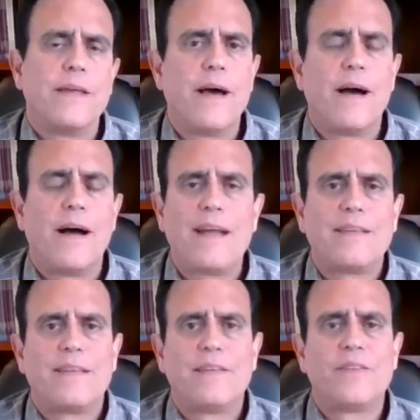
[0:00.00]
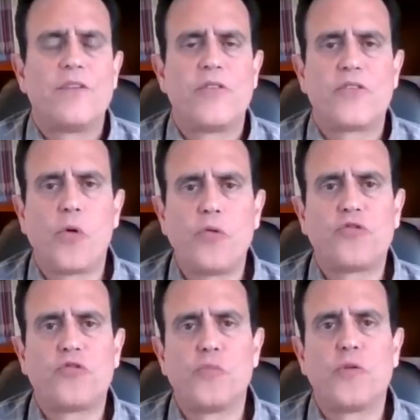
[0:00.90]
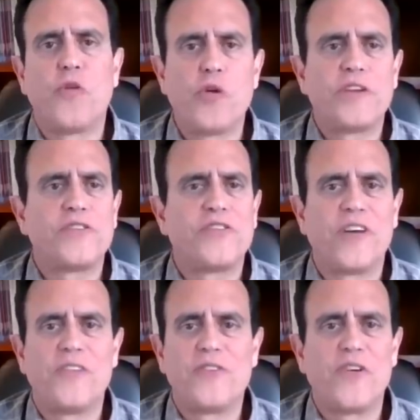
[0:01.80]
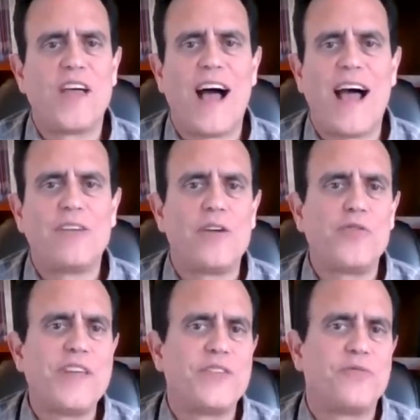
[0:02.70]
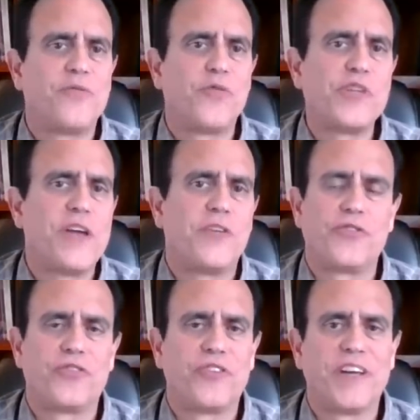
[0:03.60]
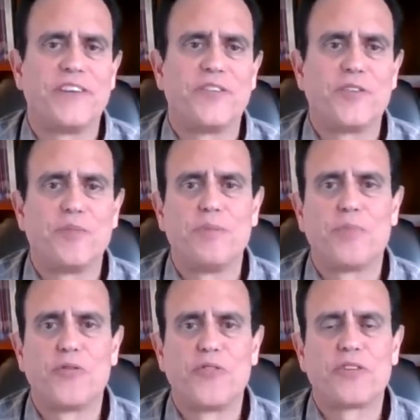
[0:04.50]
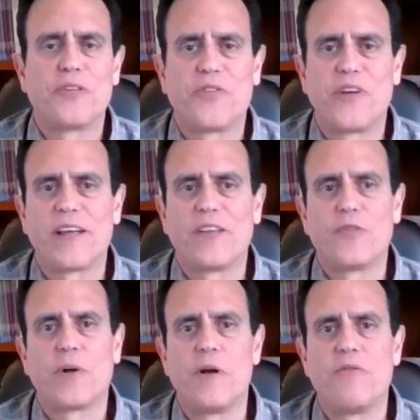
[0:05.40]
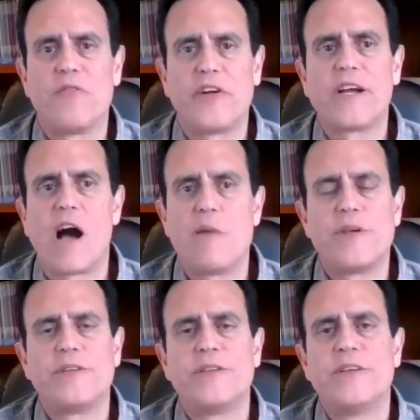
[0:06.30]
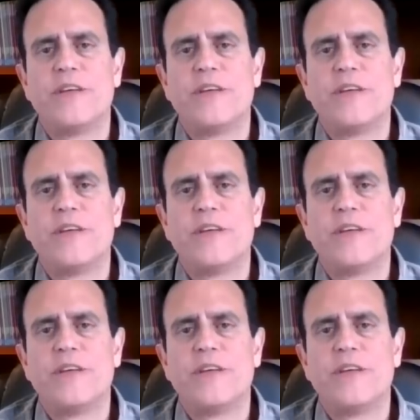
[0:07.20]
Yeah, this whole super voting stuff and all that, I don't even fully understand it, to be perfectly frank. It's become very common.